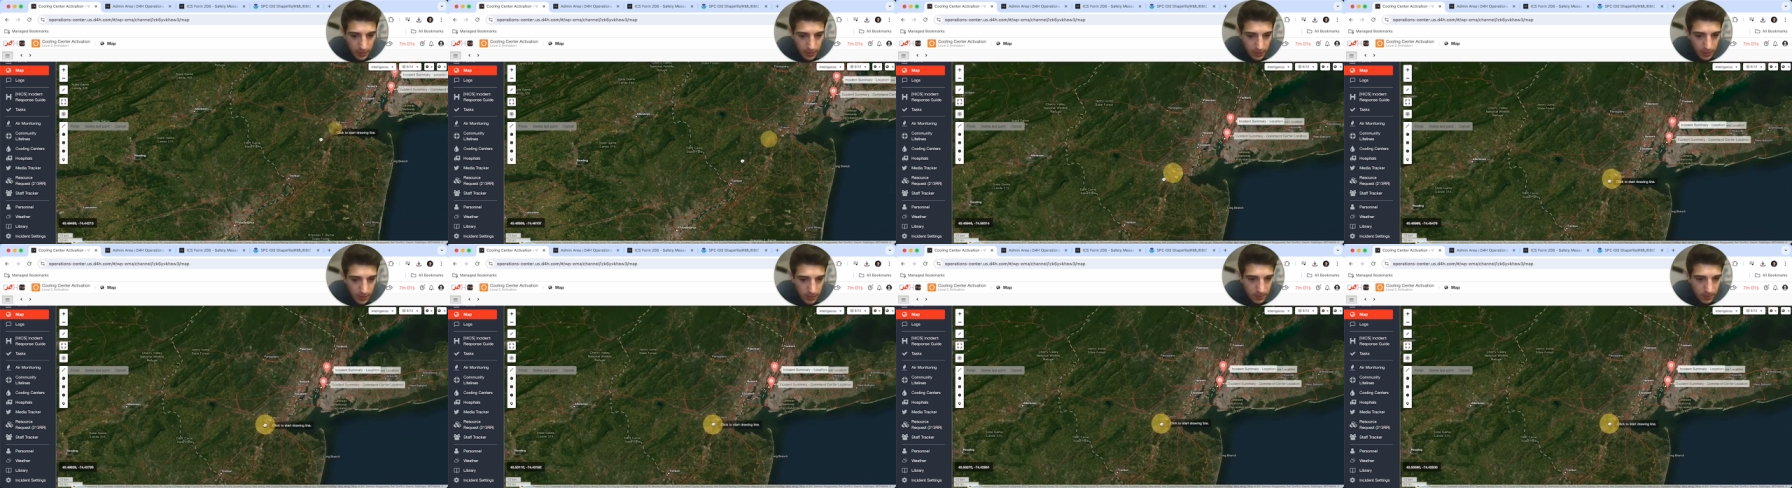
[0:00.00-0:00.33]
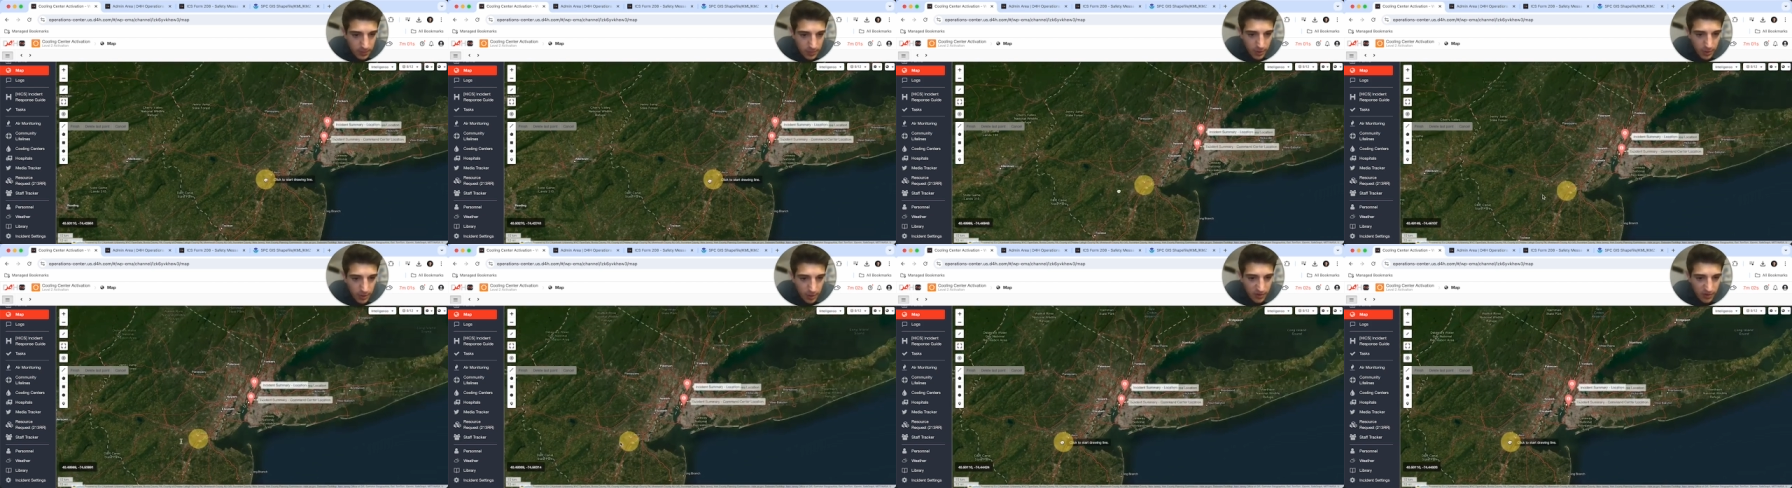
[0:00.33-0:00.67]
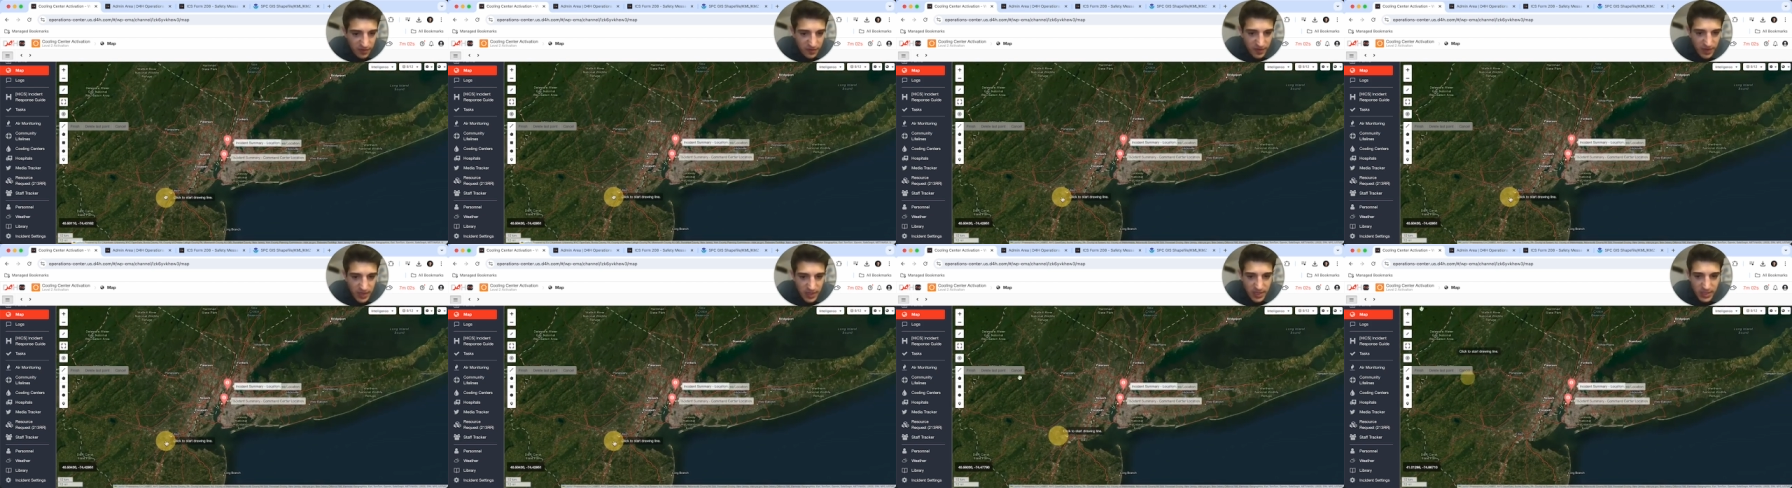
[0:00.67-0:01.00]

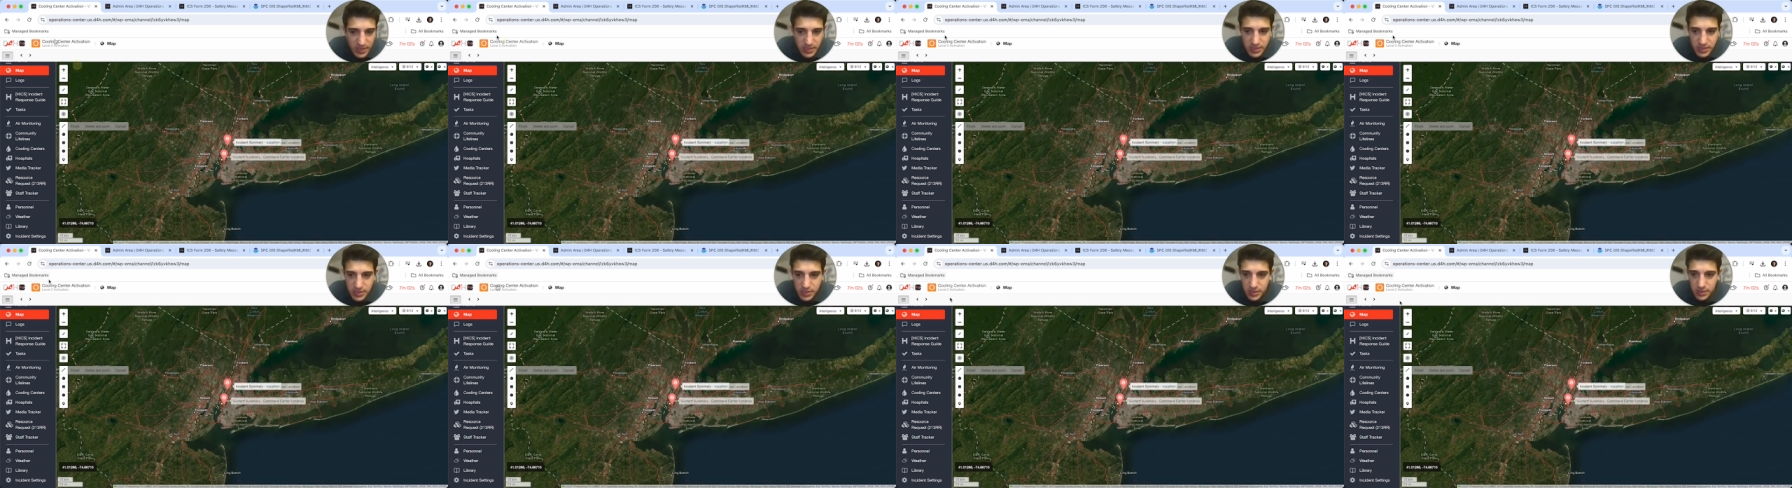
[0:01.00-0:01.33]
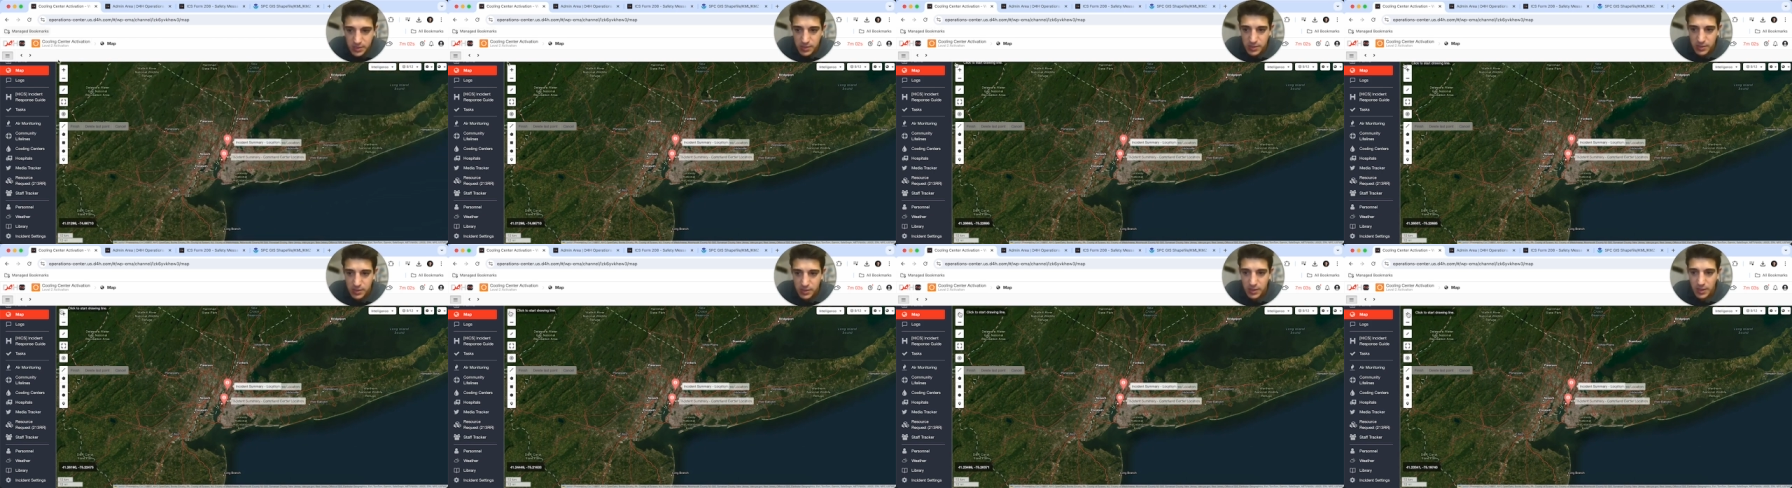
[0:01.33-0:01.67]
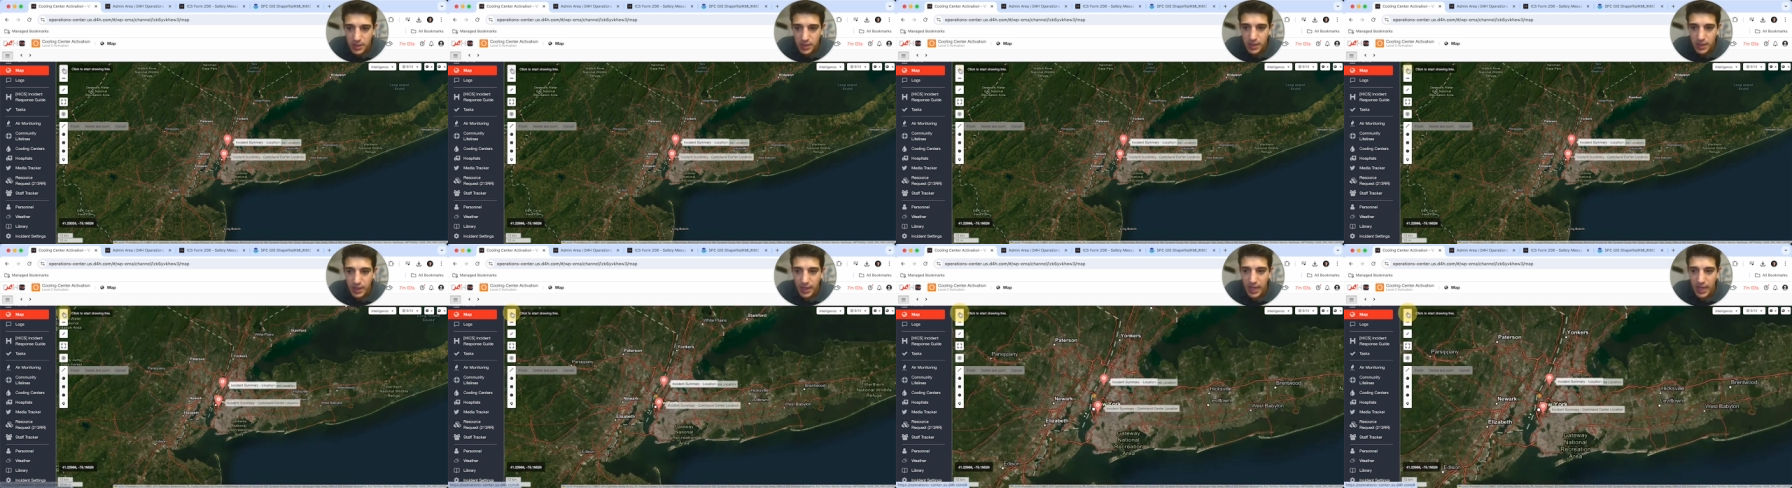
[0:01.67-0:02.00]
Perfect.
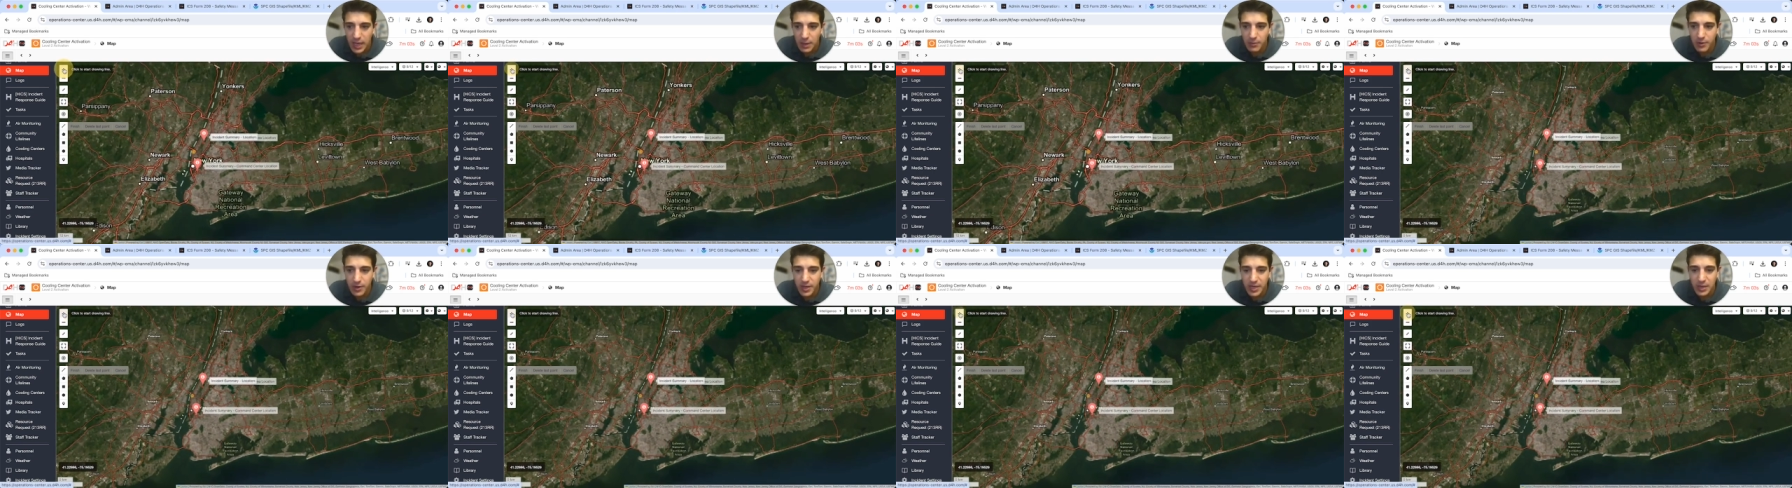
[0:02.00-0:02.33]
And we're going